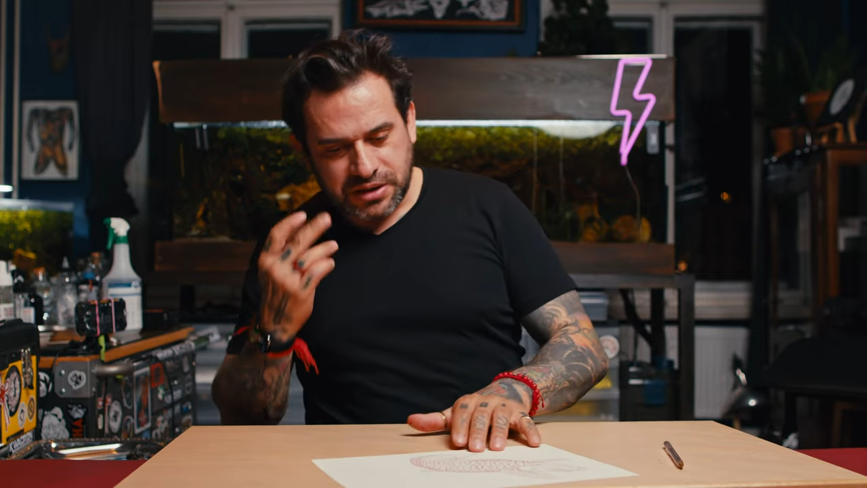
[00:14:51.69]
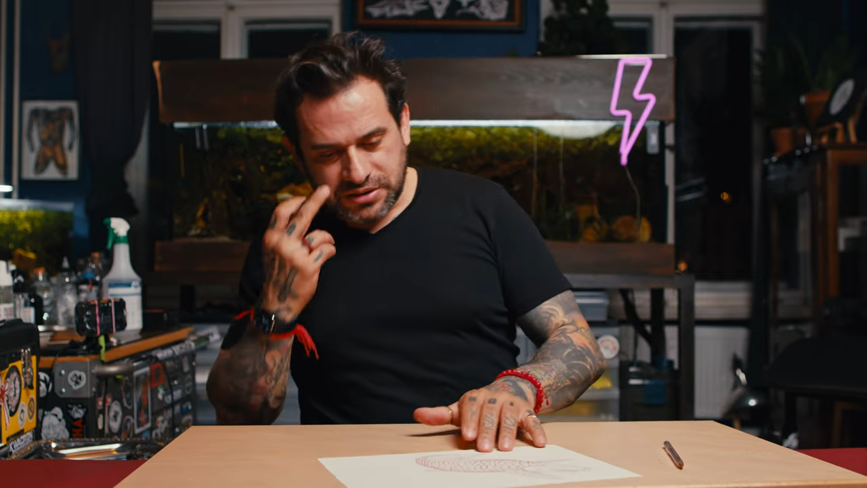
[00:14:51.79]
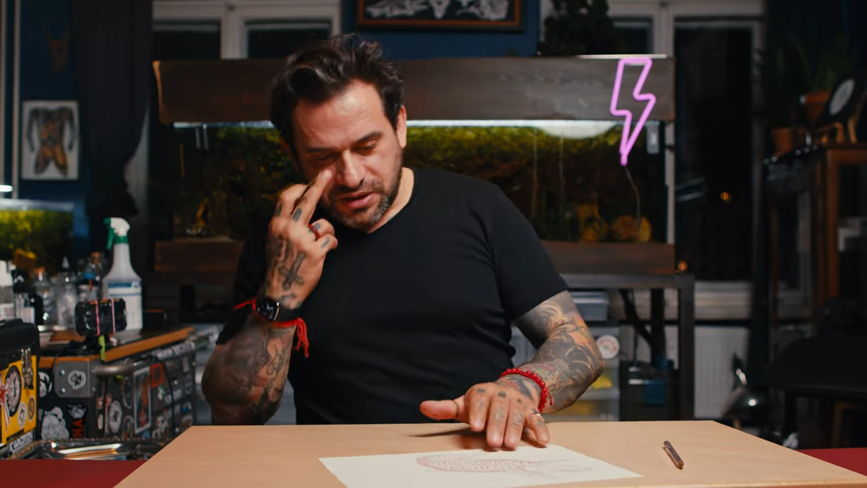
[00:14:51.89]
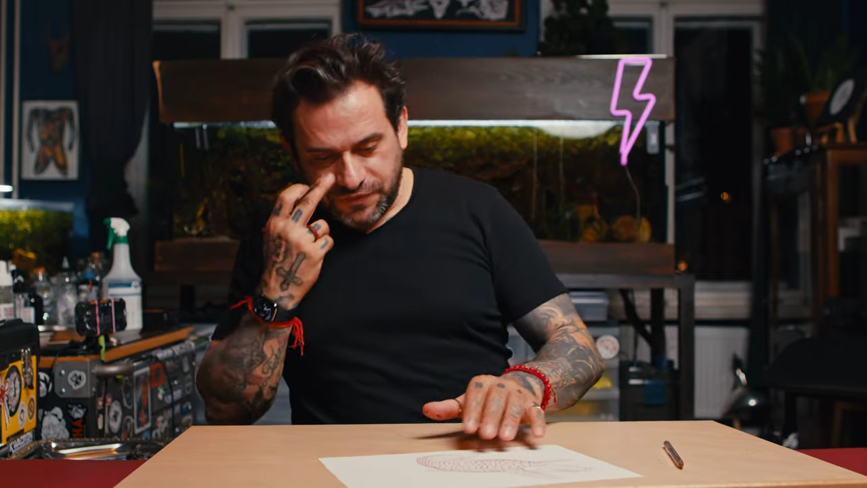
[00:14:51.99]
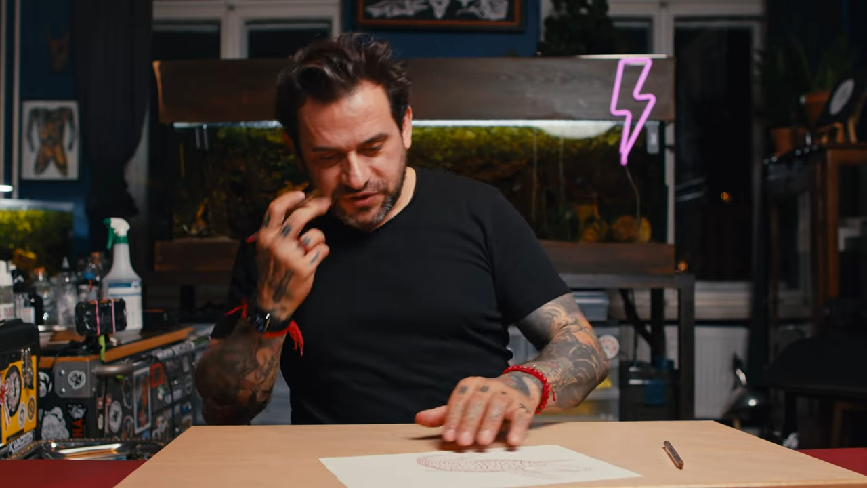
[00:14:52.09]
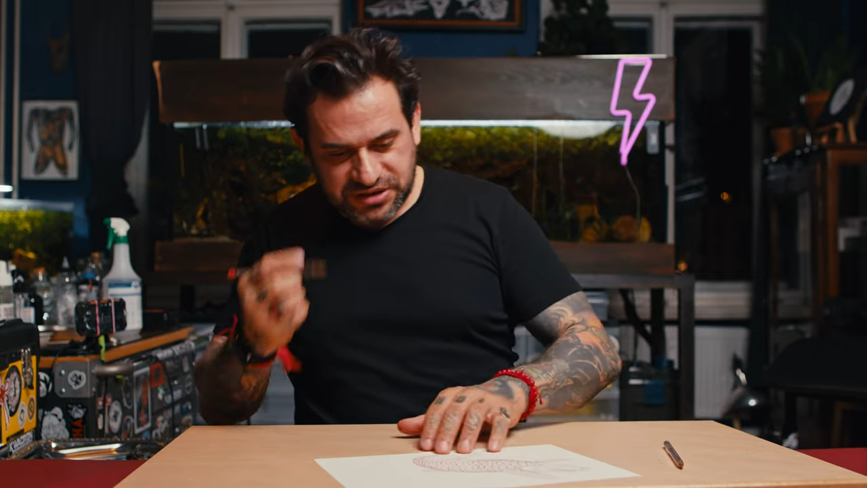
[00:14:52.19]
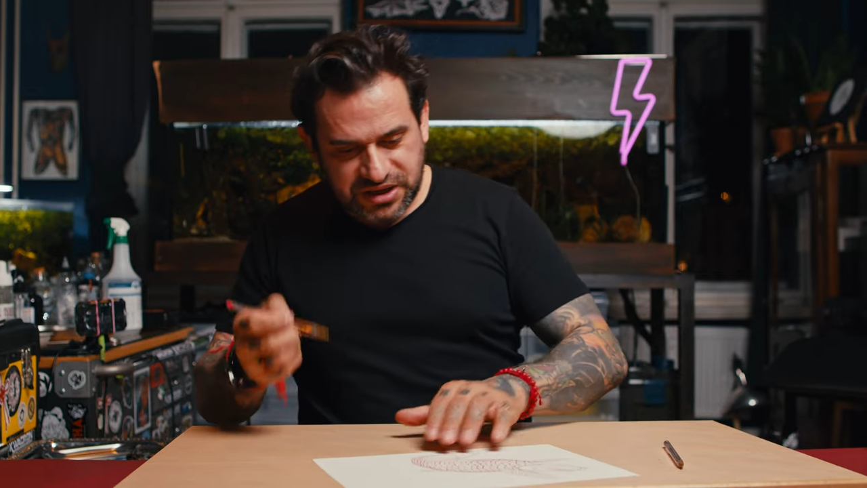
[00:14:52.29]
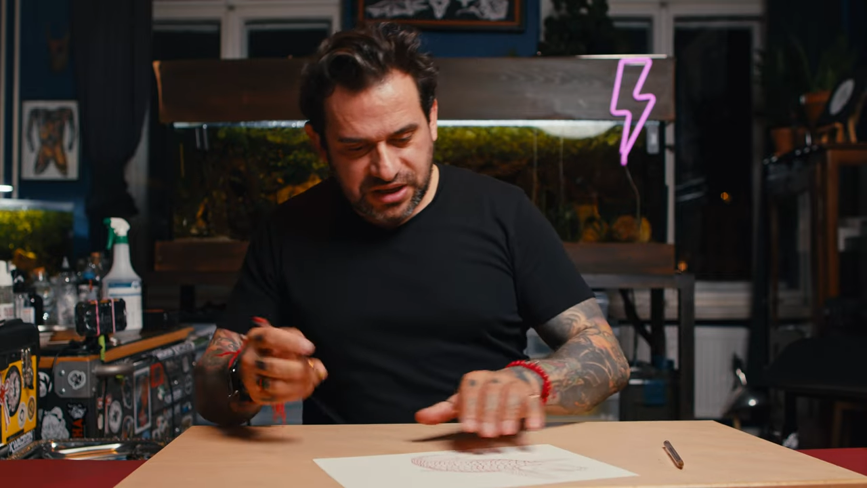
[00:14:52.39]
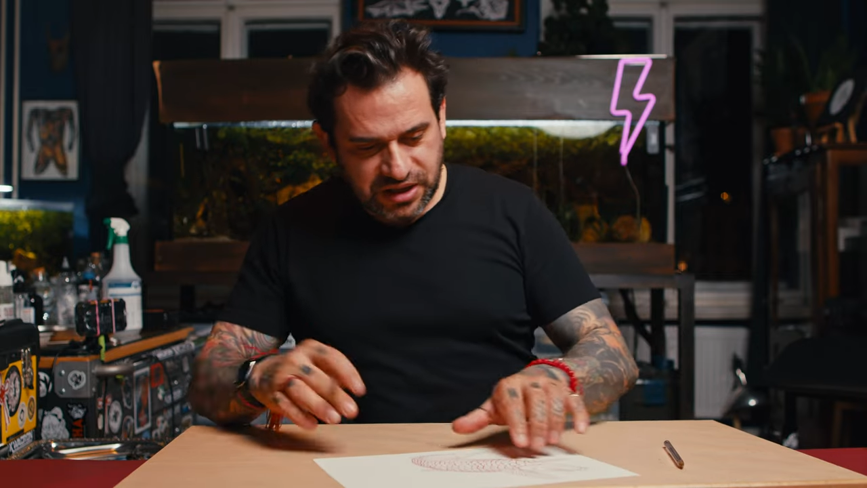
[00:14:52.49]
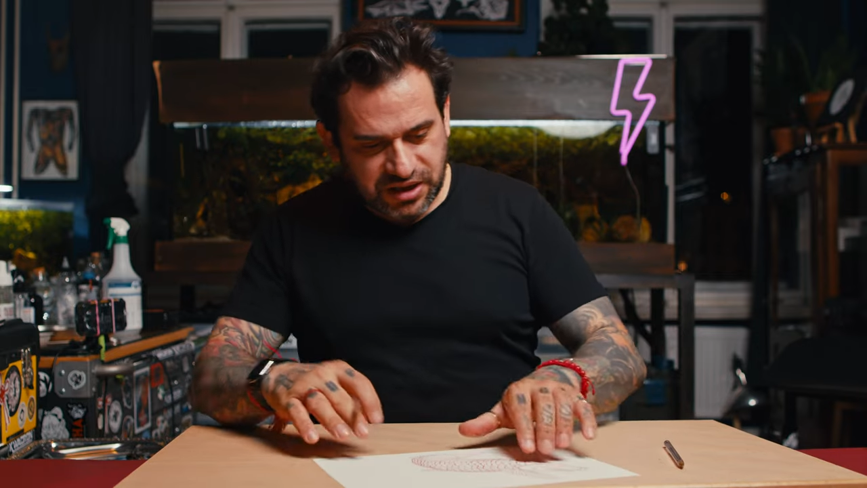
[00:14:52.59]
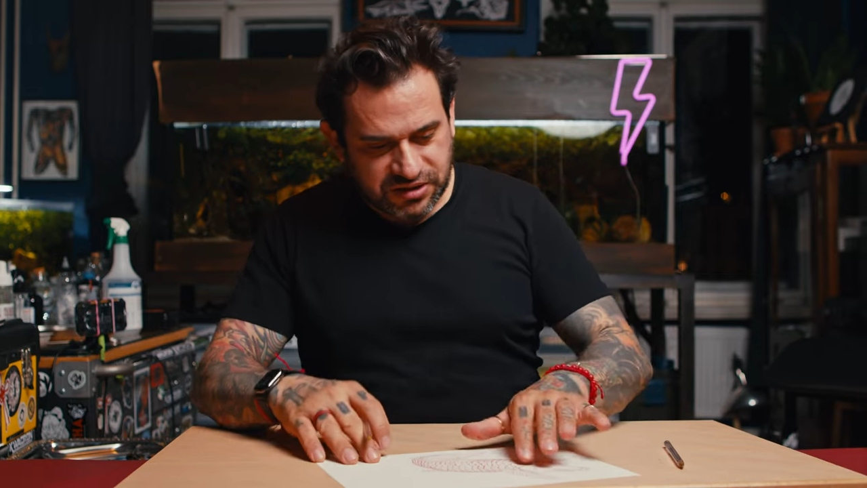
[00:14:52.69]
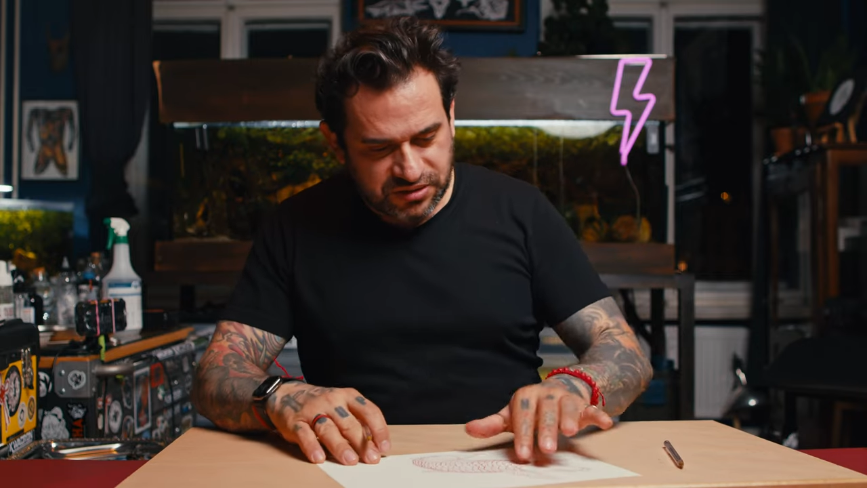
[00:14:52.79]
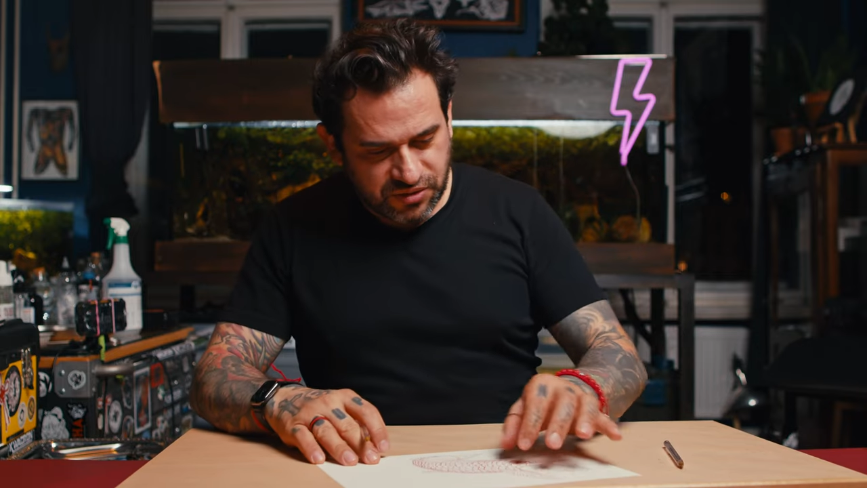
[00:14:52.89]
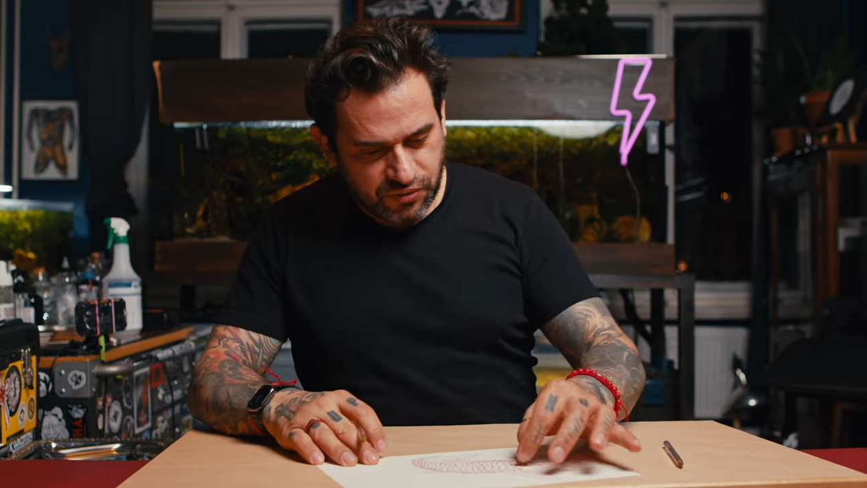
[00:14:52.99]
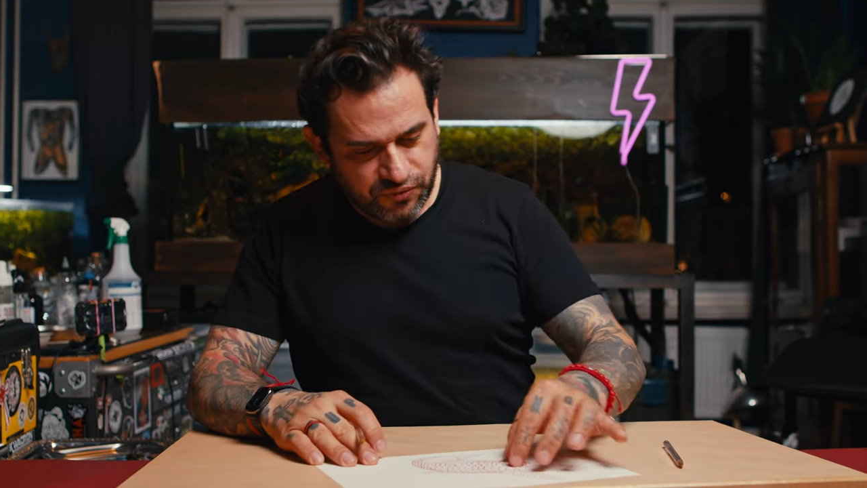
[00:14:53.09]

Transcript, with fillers: So if you see, go